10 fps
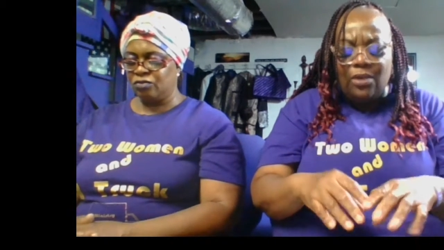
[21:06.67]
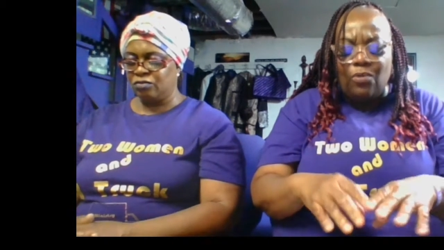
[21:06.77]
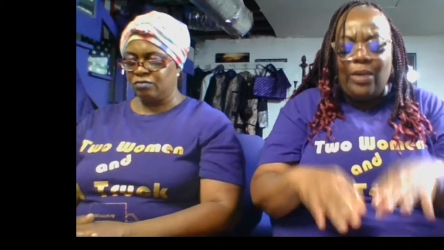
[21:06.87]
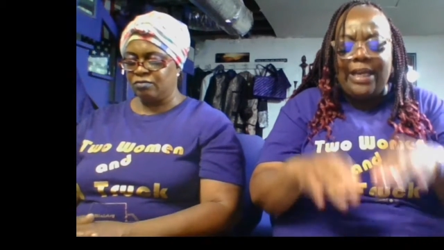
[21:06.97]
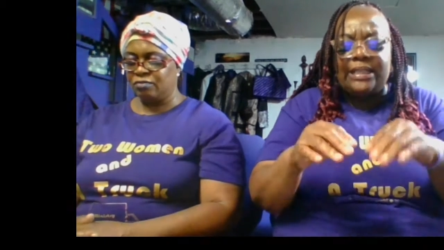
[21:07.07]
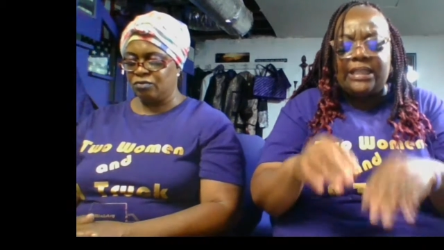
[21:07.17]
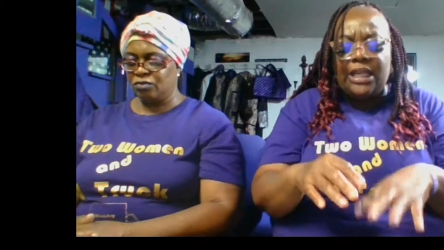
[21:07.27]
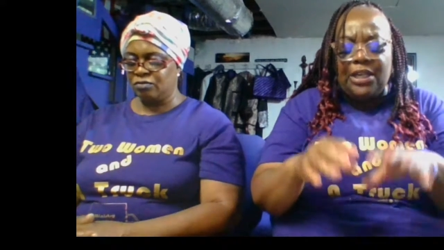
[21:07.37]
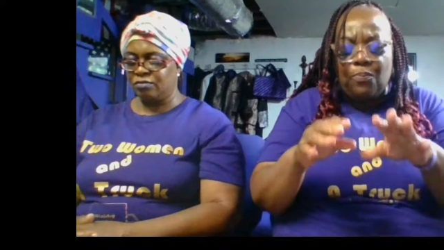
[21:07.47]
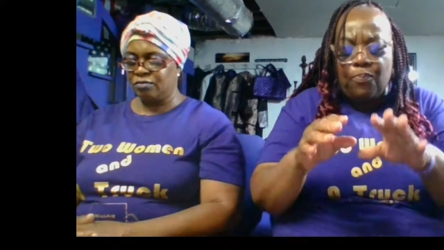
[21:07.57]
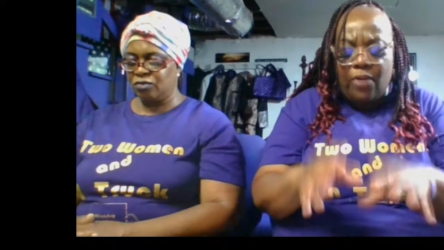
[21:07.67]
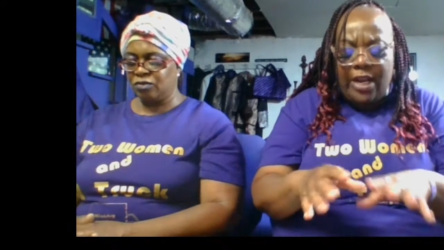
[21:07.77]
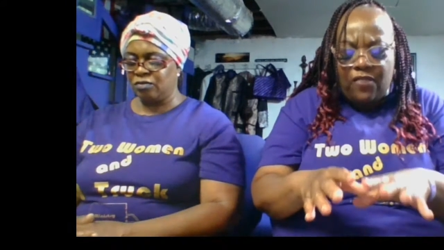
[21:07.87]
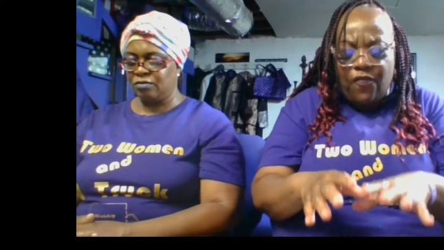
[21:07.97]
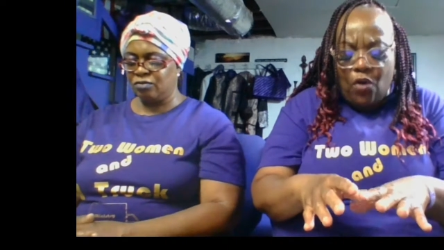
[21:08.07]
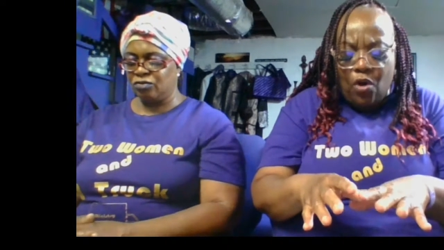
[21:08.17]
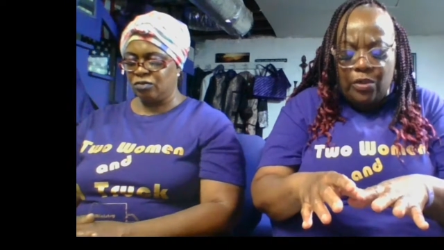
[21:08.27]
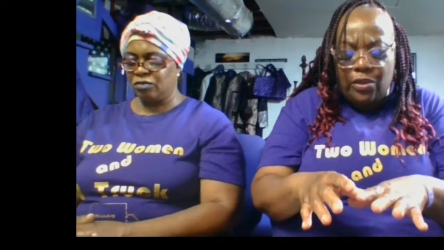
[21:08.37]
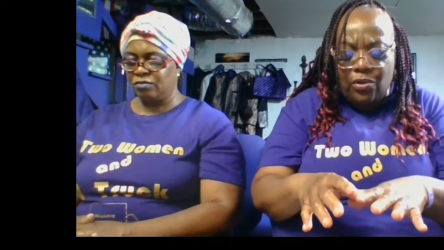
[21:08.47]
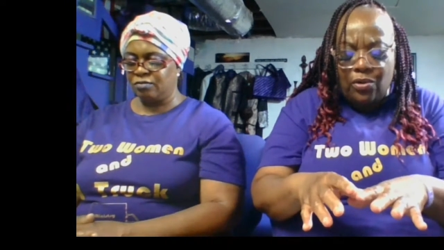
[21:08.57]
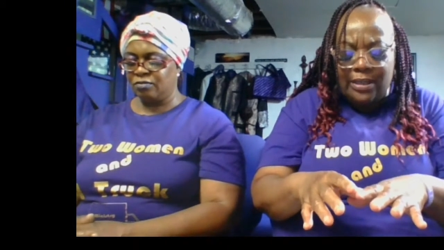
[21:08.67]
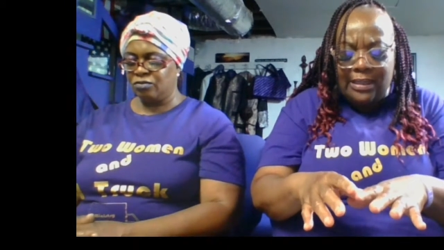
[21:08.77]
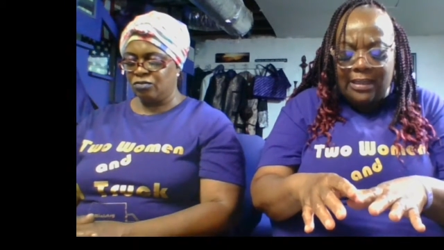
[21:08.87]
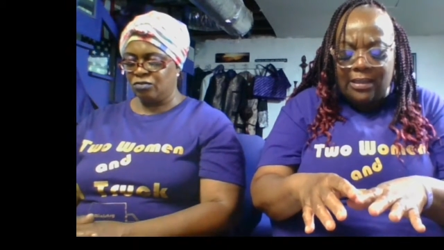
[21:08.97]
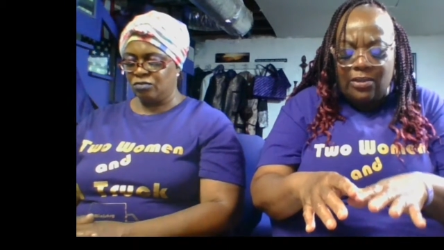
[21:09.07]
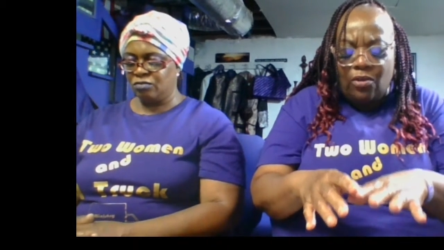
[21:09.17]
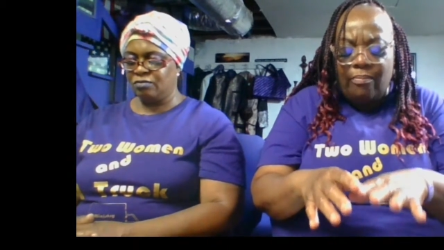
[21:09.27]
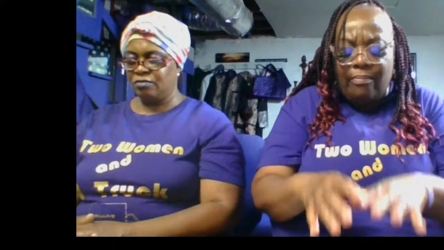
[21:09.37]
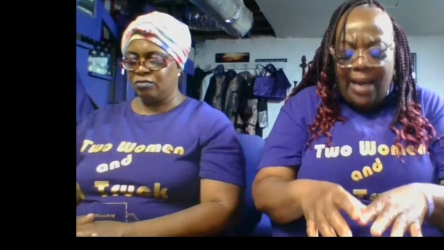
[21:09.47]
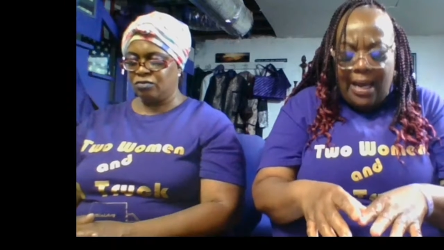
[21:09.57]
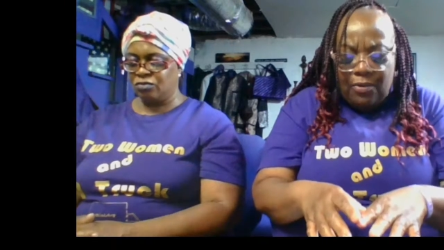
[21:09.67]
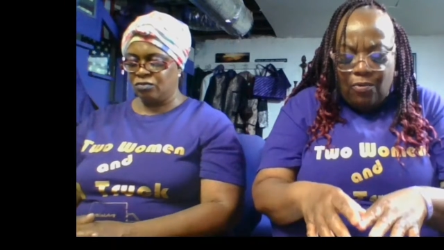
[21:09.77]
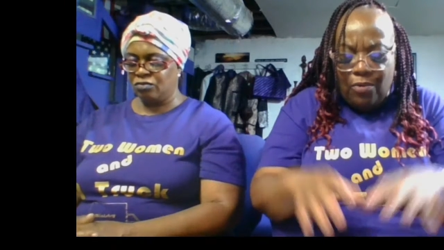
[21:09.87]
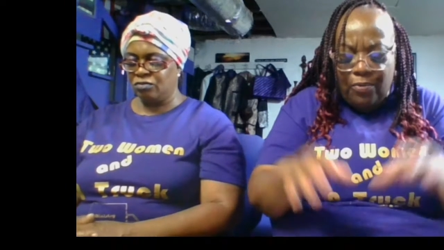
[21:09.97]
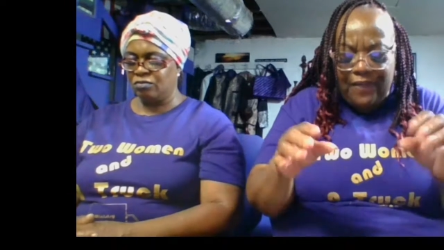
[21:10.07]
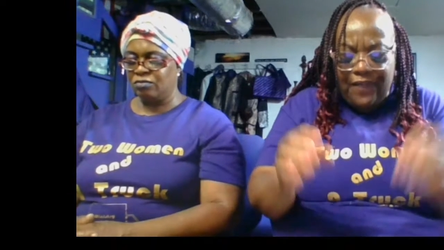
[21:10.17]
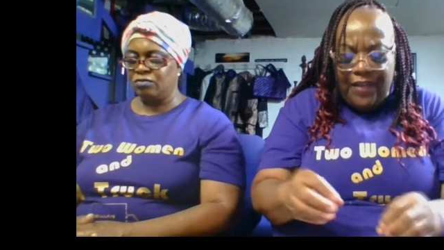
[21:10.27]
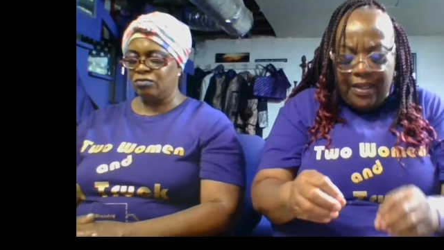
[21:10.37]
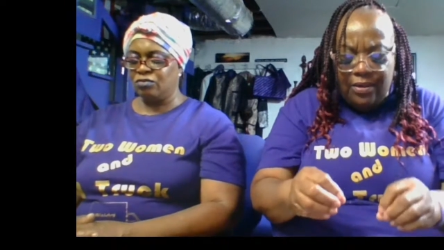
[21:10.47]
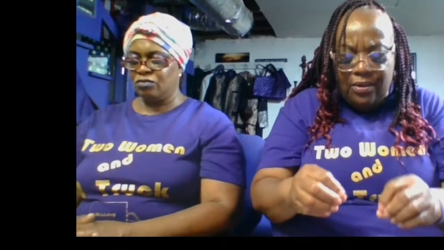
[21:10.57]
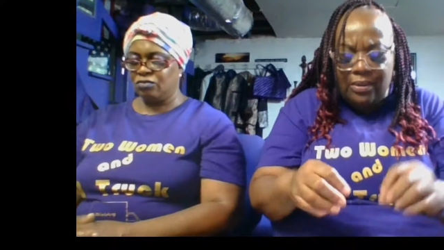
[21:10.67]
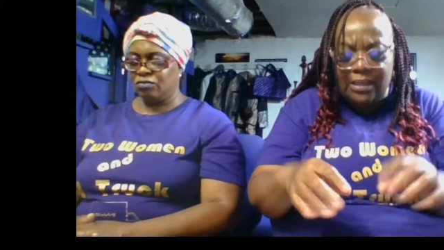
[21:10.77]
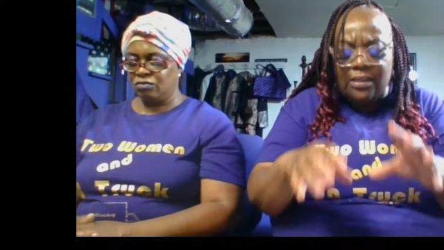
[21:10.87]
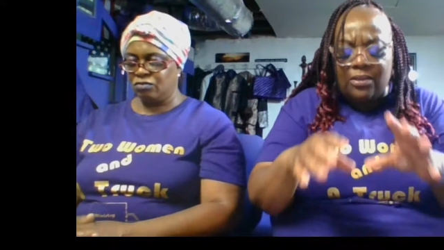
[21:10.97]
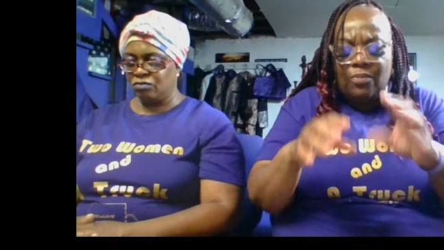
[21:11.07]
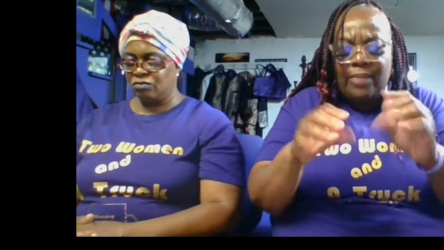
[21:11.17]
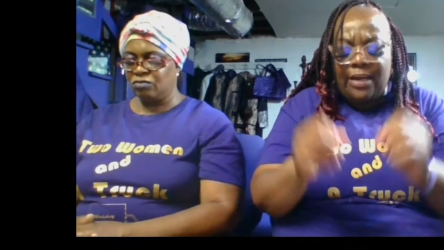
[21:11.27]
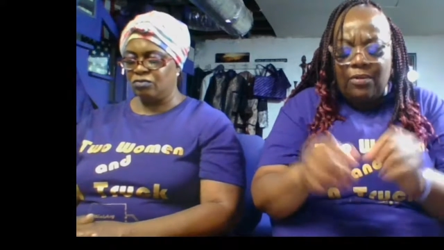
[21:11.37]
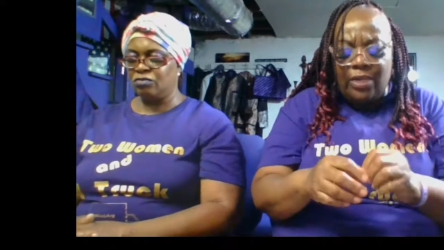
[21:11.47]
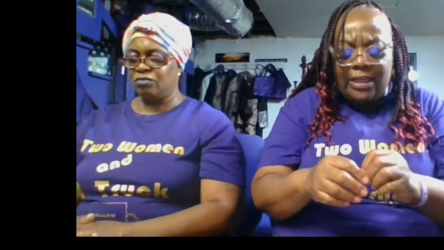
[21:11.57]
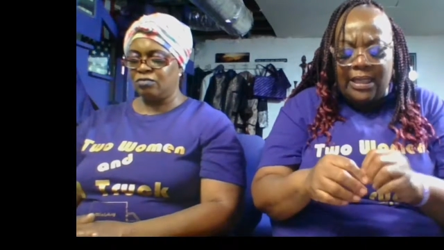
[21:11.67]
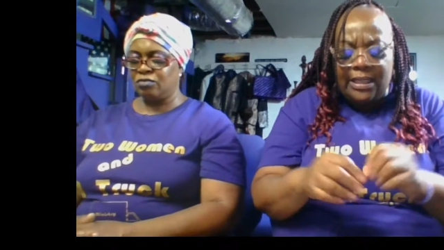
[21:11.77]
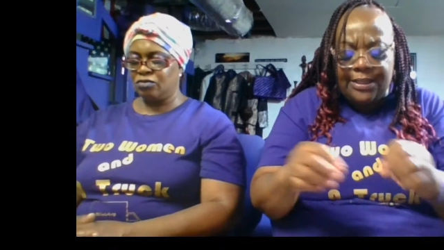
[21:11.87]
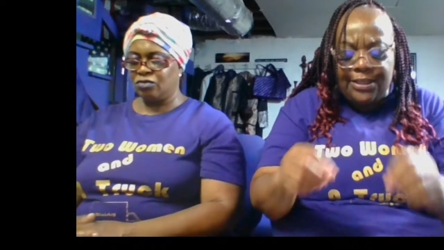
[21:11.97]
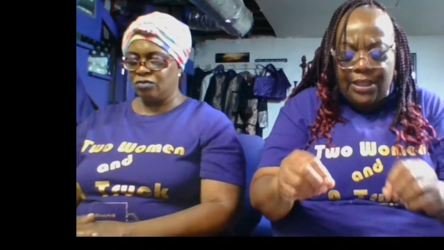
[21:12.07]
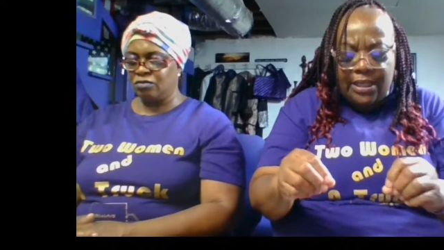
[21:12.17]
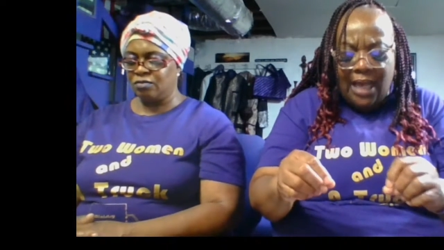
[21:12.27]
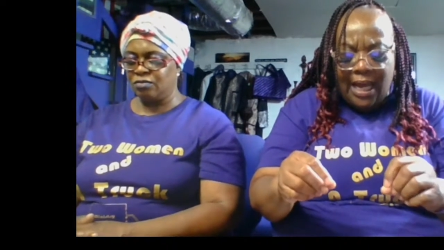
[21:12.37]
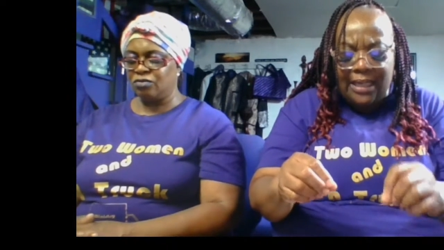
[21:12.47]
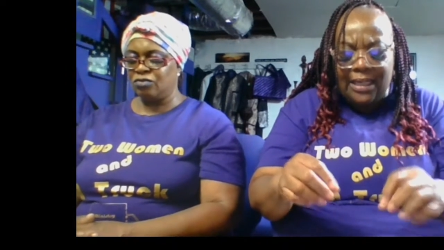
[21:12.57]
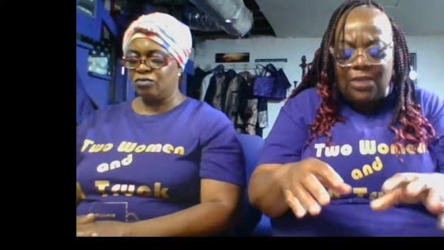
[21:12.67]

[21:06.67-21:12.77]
Speaker 1: We continue to press forward, Lord, no matter what we feel, no matter what things look like.